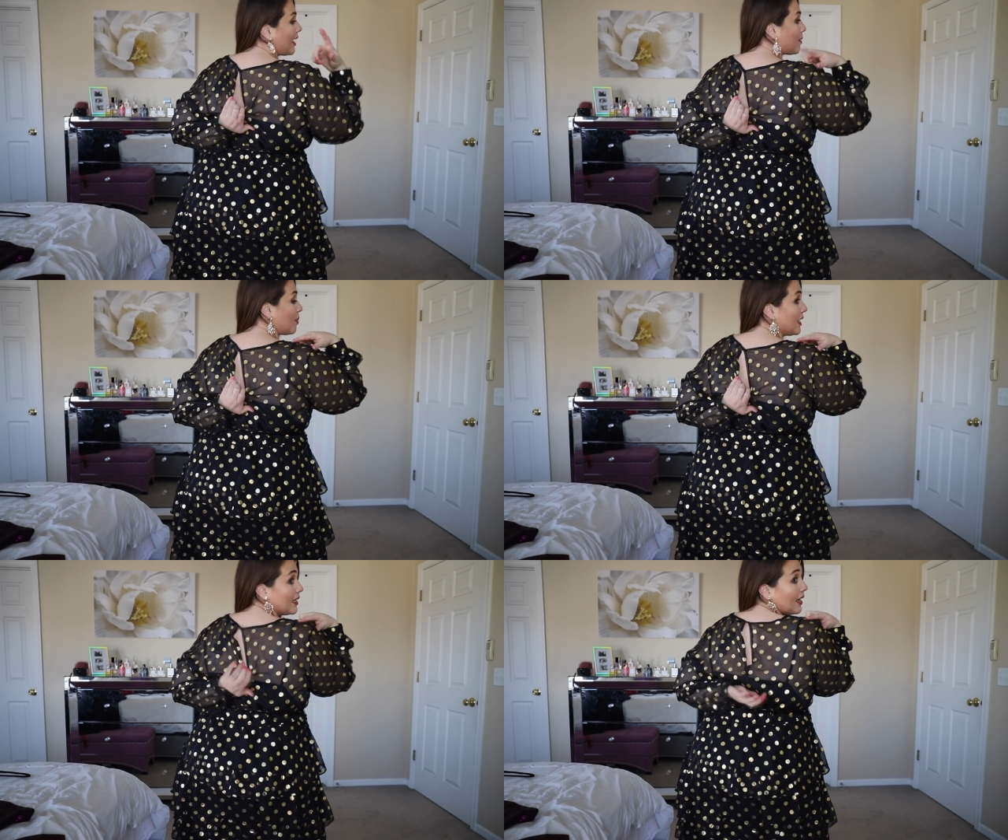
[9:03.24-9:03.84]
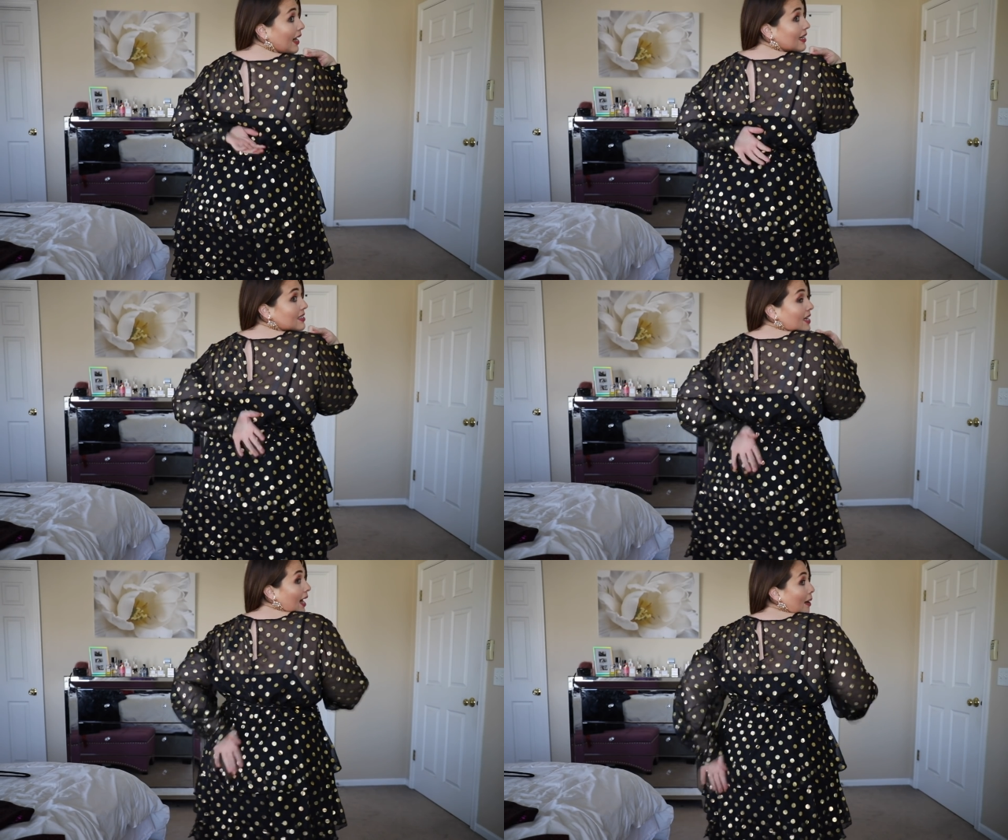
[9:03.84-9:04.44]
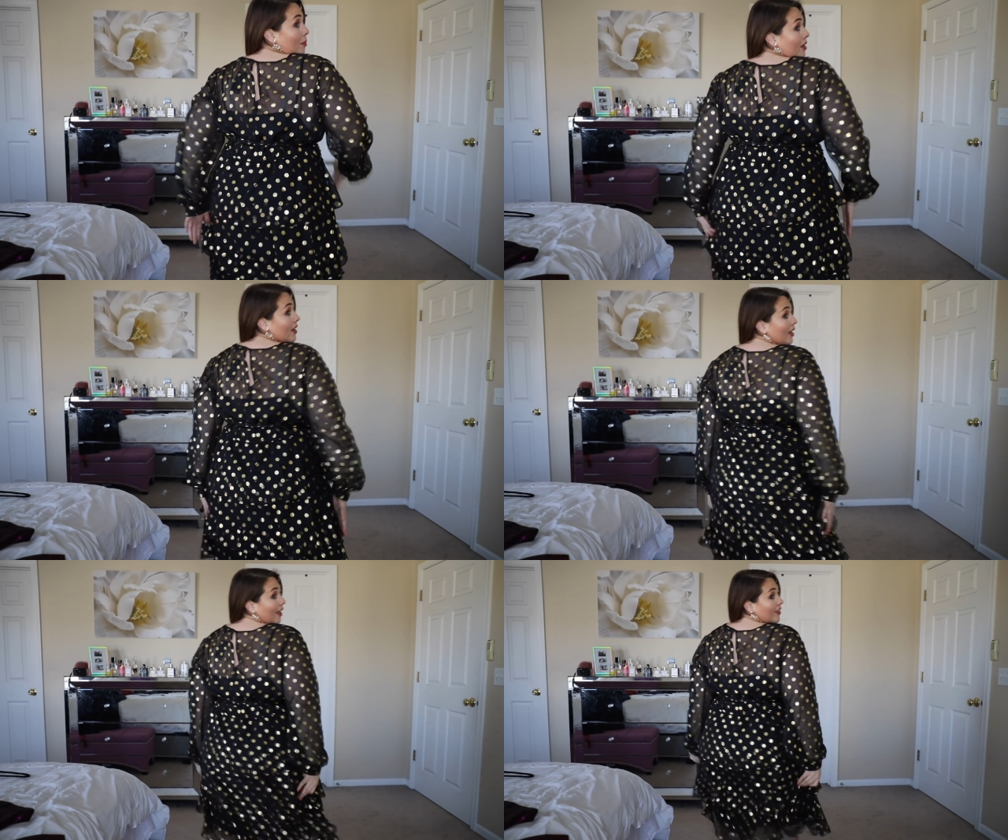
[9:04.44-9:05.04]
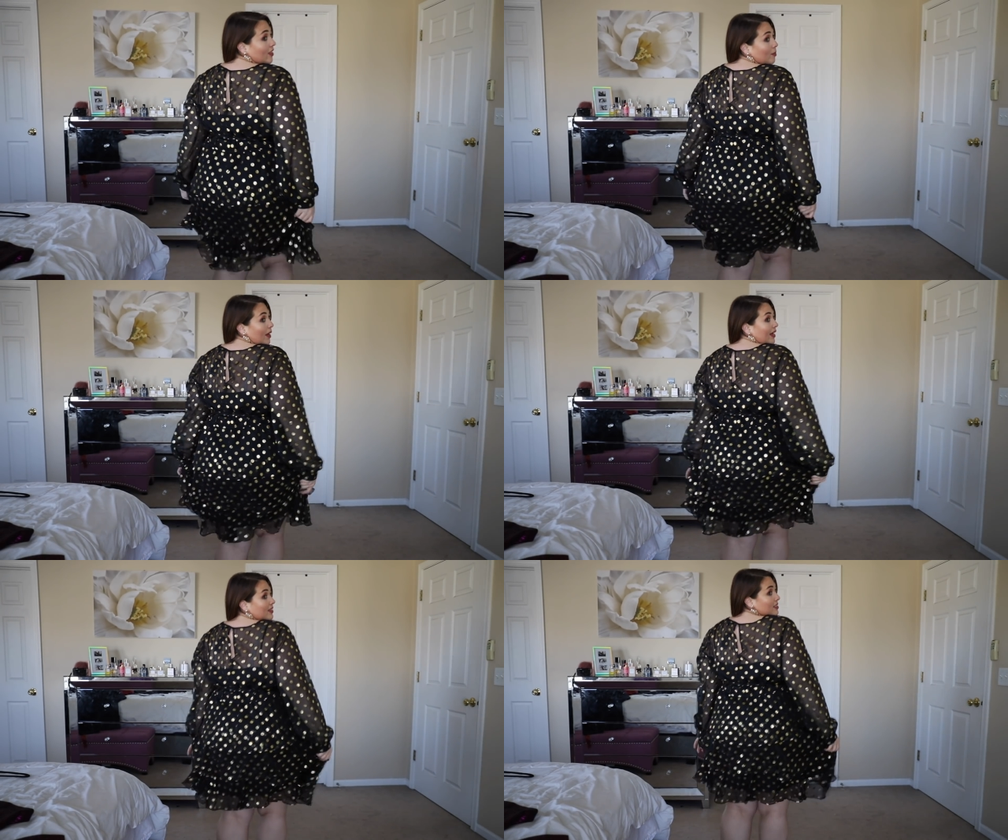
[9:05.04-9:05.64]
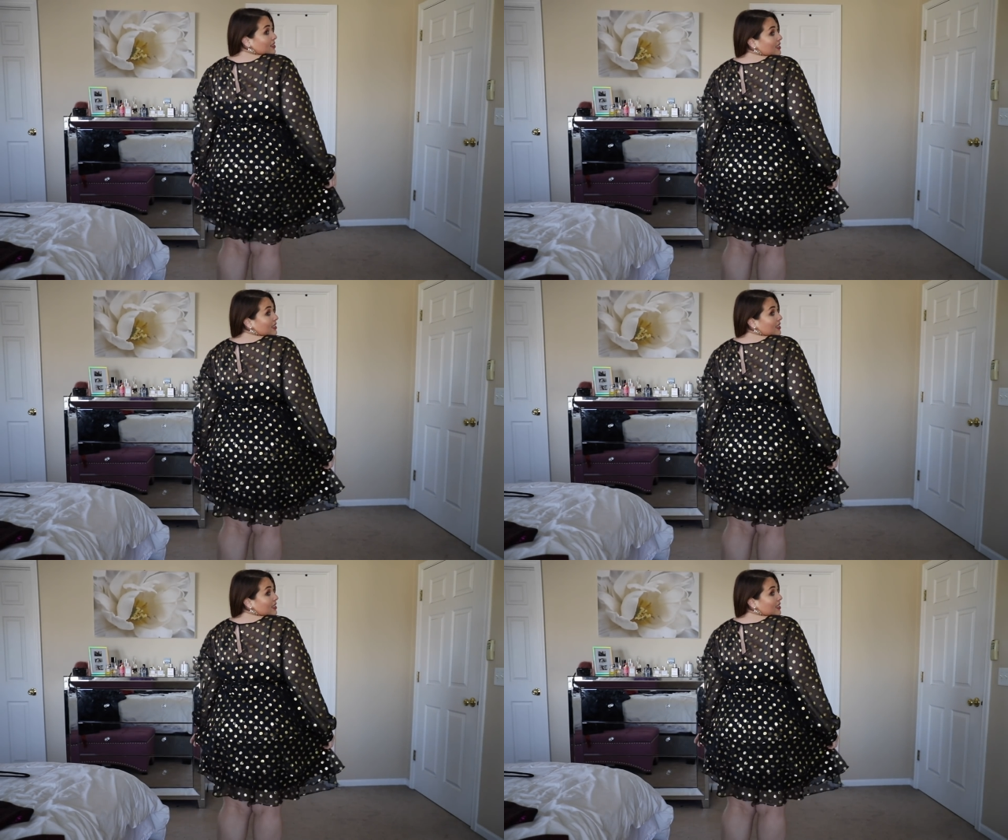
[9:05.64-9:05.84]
and a button on top. And then the back is the